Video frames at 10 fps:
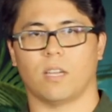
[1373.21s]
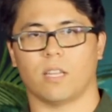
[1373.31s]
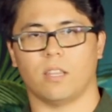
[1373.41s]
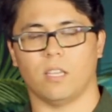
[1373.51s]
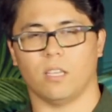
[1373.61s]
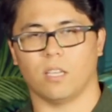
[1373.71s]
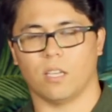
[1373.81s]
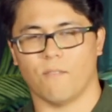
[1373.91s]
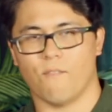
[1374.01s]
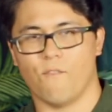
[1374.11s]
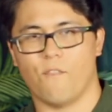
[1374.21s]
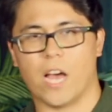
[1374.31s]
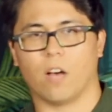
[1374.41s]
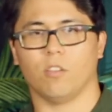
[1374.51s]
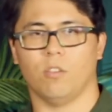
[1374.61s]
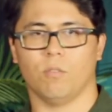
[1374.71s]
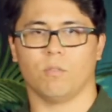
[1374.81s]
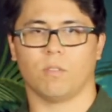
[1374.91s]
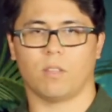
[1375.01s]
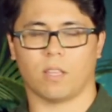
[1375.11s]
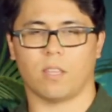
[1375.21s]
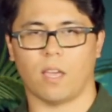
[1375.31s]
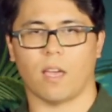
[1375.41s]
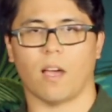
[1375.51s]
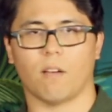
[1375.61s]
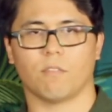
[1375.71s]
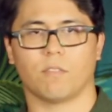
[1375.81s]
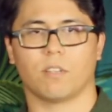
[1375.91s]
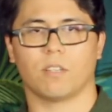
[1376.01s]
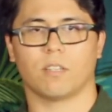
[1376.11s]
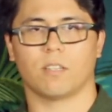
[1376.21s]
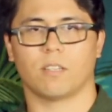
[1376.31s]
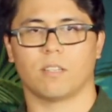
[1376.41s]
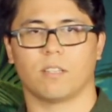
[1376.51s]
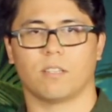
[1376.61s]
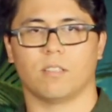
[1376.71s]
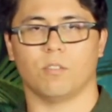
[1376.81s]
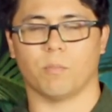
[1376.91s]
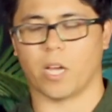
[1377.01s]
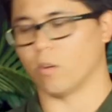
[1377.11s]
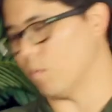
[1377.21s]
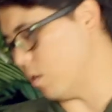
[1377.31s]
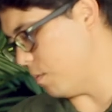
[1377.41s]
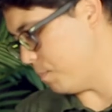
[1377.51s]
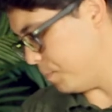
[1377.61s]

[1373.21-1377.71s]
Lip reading: at the value that they have, no matter what.